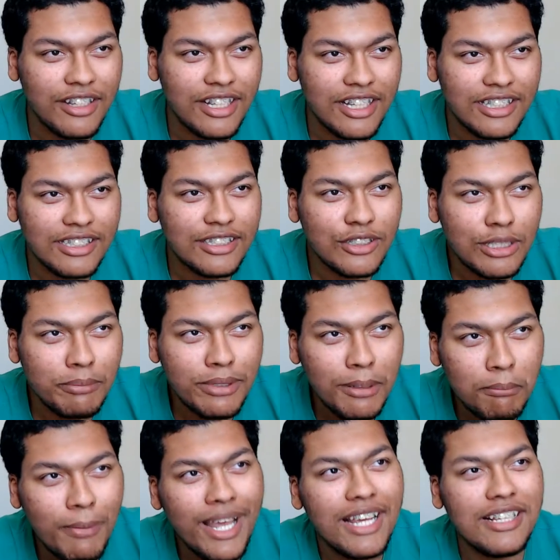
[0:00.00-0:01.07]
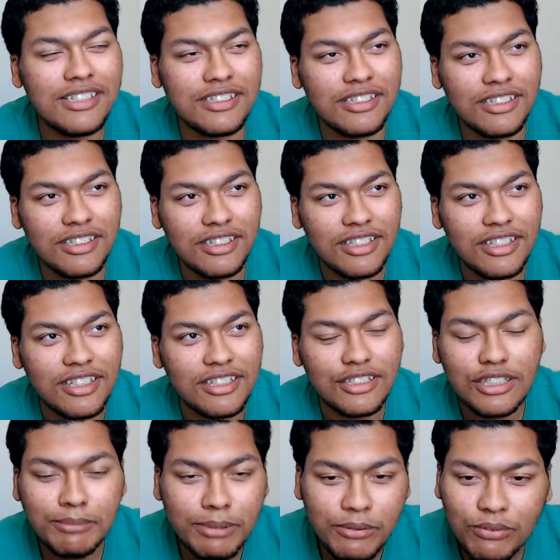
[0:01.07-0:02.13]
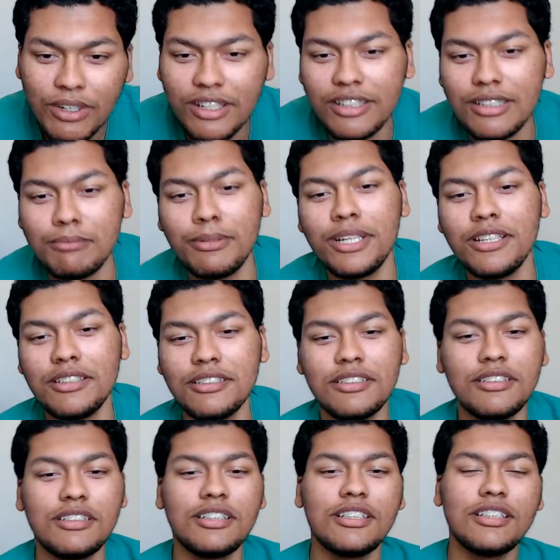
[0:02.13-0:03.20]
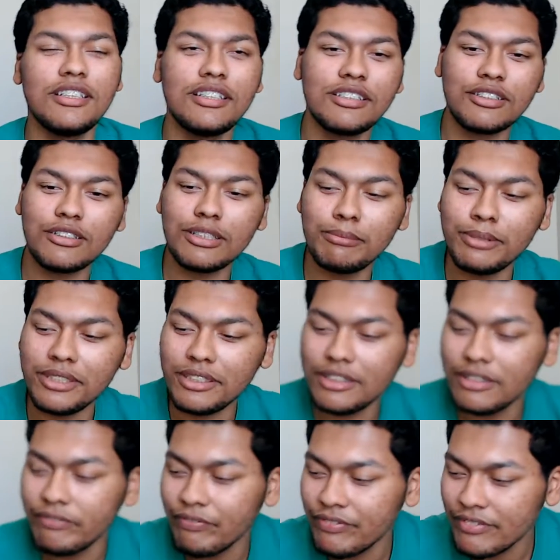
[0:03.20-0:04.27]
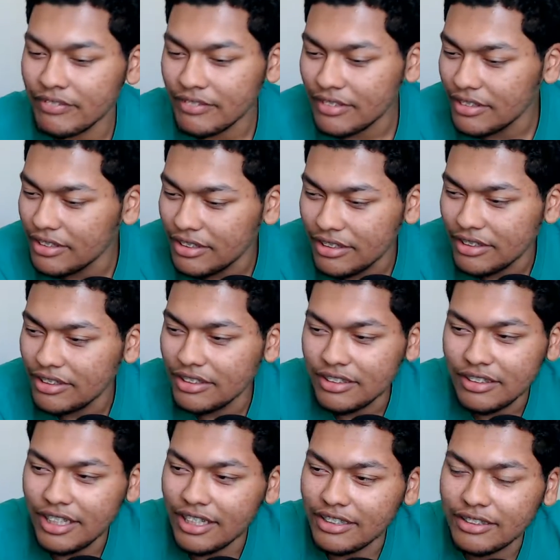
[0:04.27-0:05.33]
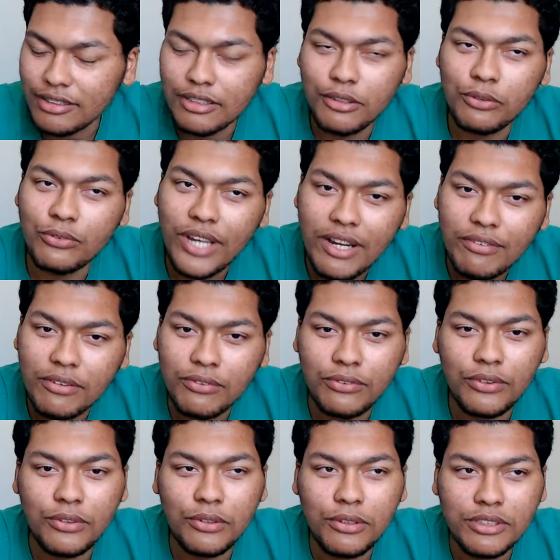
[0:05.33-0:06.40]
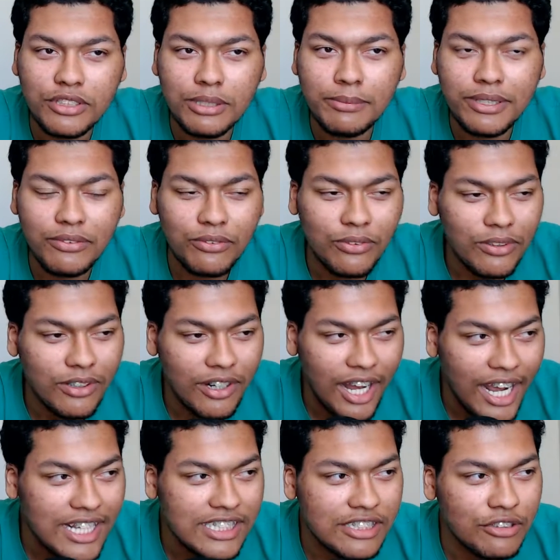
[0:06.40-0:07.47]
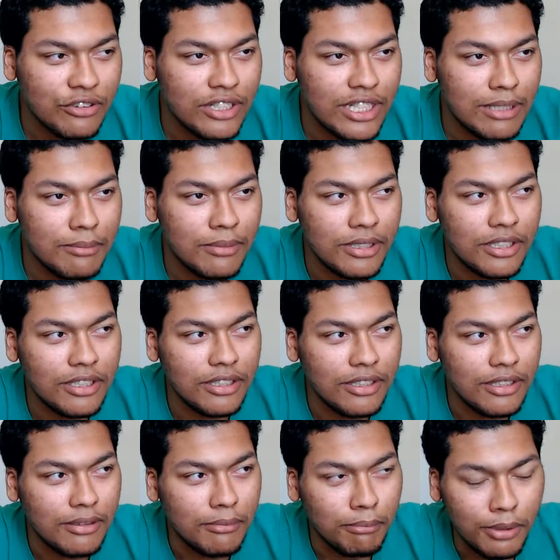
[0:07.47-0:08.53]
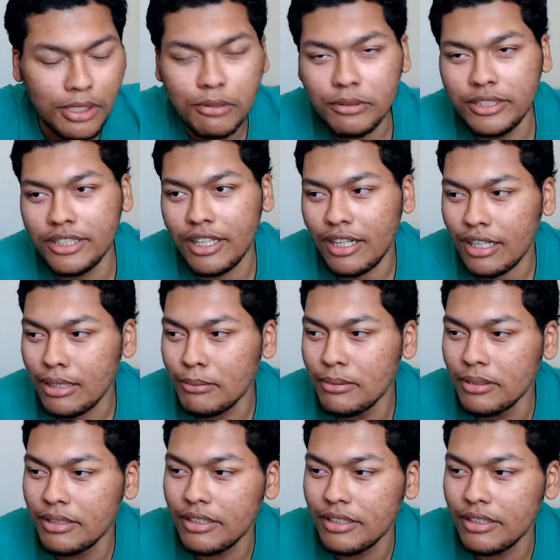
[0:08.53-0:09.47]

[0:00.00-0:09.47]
It's just gonna be amazing. It's gonna be fucking amazing. It's gonna be like your favorite food. It's gonna be for ice cream, blowjob,